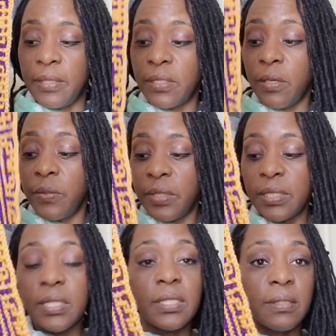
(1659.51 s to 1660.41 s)
So
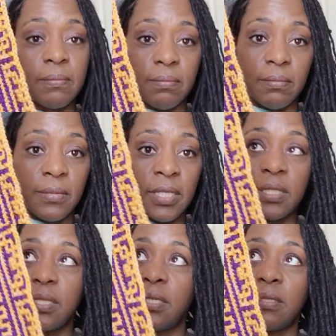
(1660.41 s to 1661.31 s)

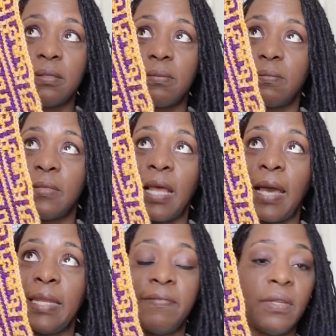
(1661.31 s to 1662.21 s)
this is
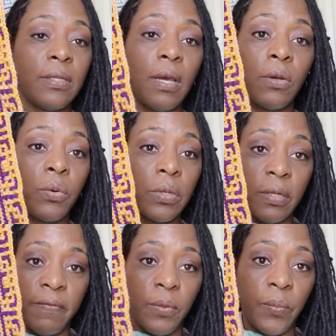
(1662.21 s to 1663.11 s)
not even a
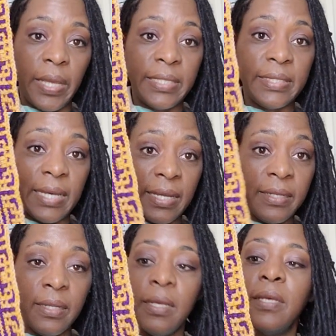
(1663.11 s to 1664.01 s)
quarter of the way
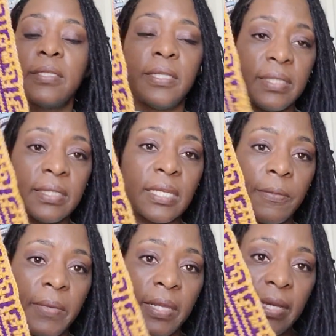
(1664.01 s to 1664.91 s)
done. So this is going to
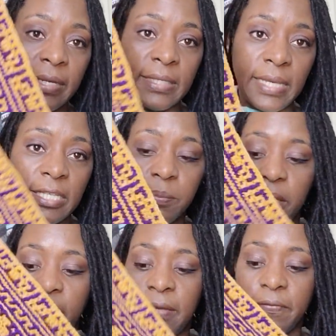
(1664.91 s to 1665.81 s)
be a nice size
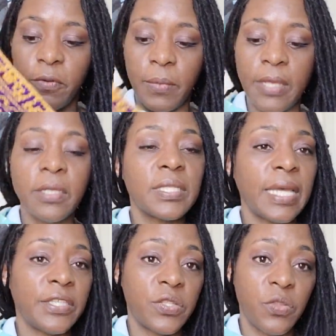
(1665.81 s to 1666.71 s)
blanket, from a good
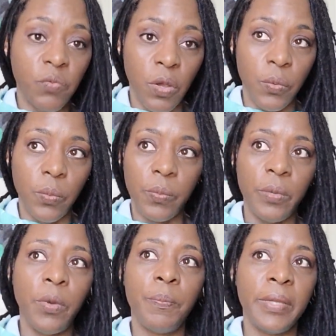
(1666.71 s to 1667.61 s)
size throw. It
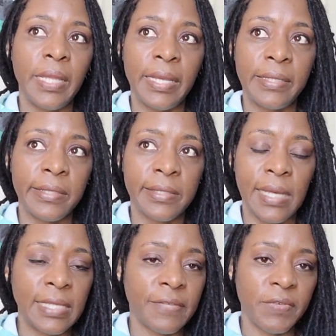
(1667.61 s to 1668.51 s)
won't be like the
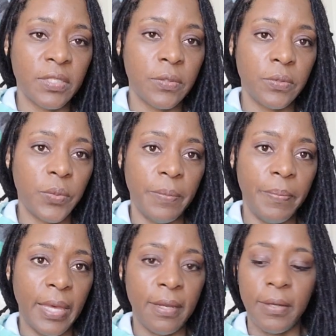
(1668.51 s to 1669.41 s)
size of a twin
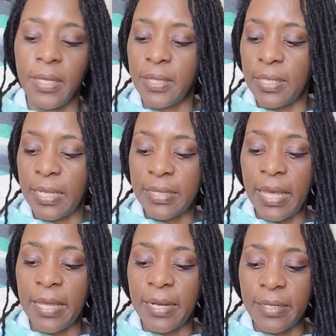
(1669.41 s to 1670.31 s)
bed or anything like
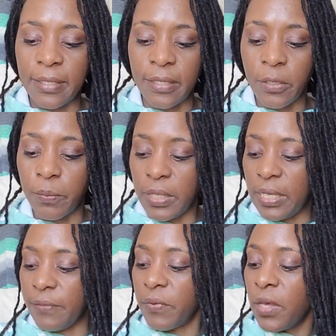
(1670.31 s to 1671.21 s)
that. I don't
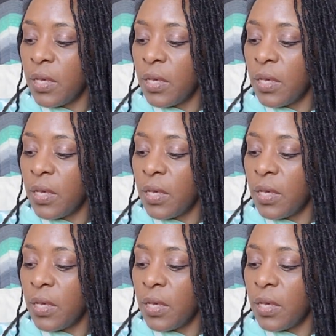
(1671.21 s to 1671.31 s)
believe.